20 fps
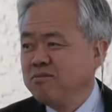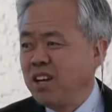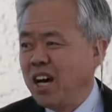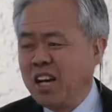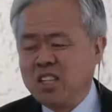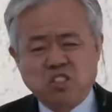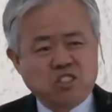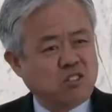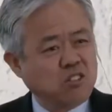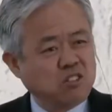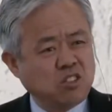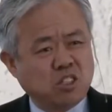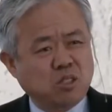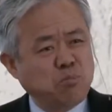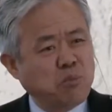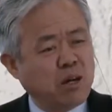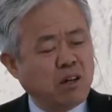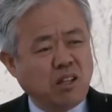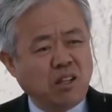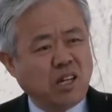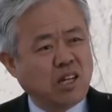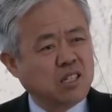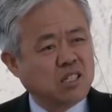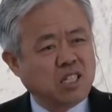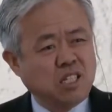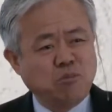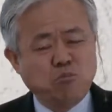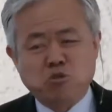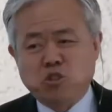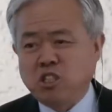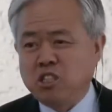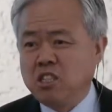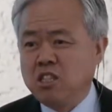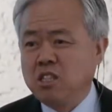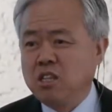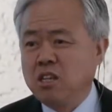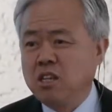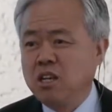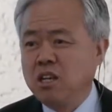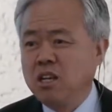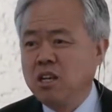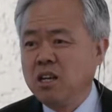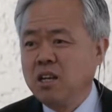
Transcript: I still smell like kimchi.